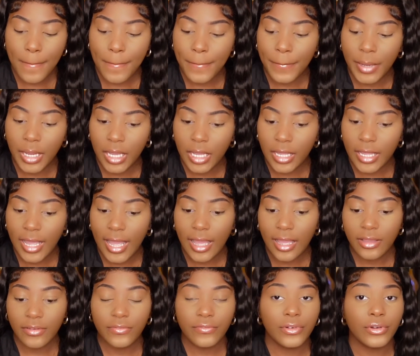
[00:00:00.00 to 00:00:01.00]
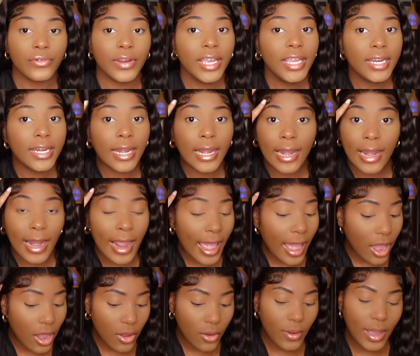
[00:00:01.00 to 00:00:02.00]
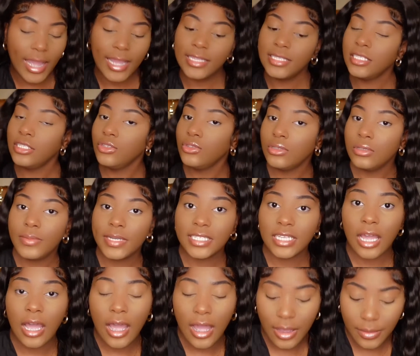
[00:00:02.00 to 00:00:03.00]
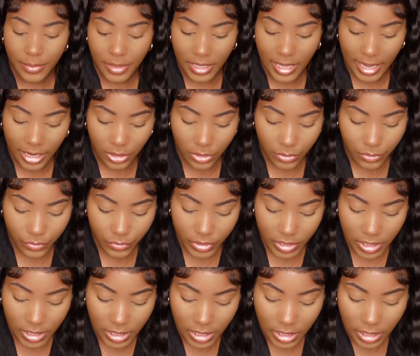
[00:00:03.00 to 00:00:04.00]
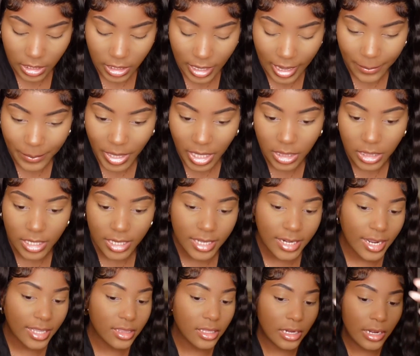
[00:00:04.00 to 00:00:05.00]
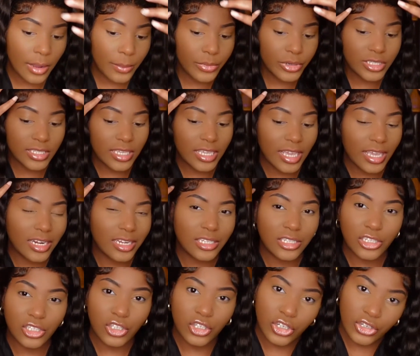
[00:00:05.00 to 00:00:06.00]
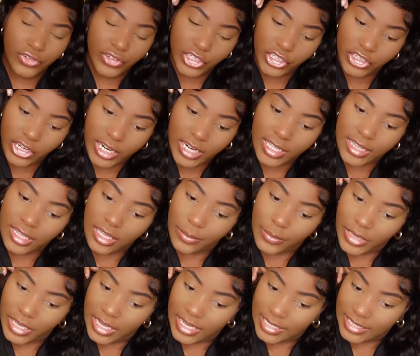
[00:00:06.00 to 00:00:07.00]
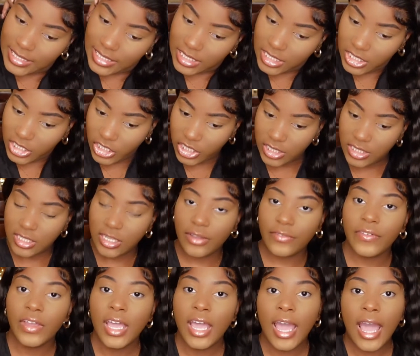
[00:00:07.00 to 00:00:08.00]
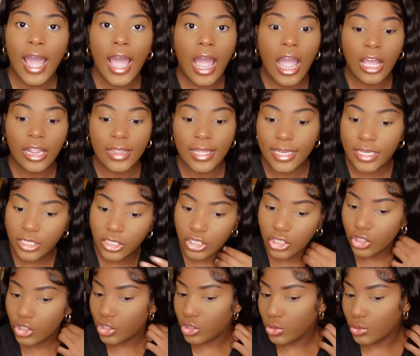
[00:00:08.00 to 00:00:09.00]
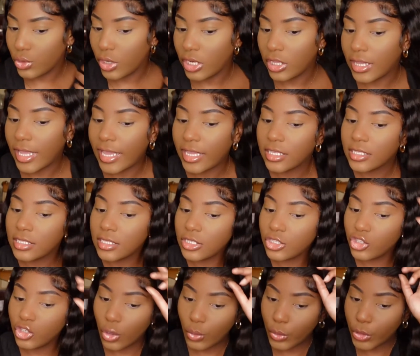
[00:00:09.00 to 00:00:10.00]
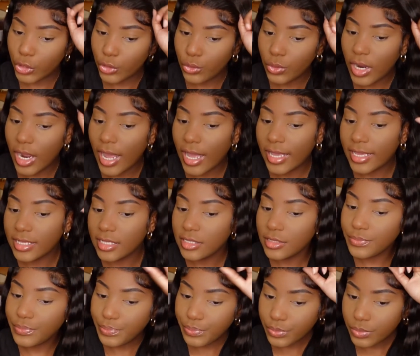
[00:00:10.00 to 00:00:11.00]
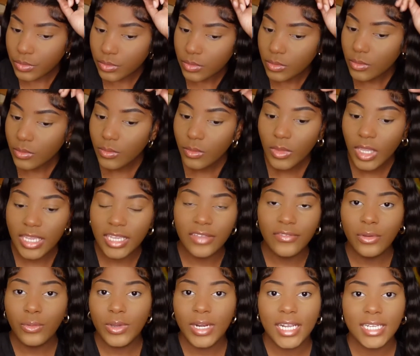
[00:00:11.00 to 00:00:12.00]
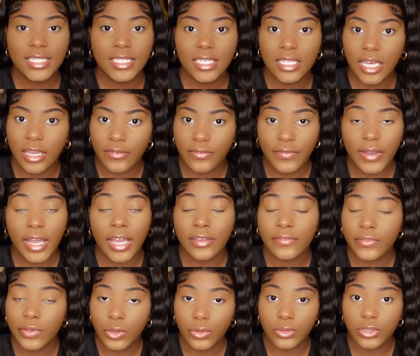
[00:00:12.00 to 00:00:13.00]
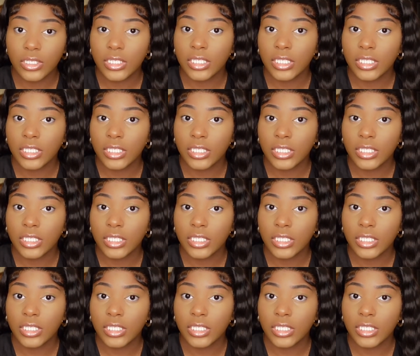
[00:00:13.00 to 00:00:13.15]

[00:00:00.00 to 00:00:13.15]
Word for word: but for right now i see youtube as a hobby i don't really i'm not looking at the numbers and getting discouraged or anything because this is just stuff i like to do and like showing you guys even when I see like five views or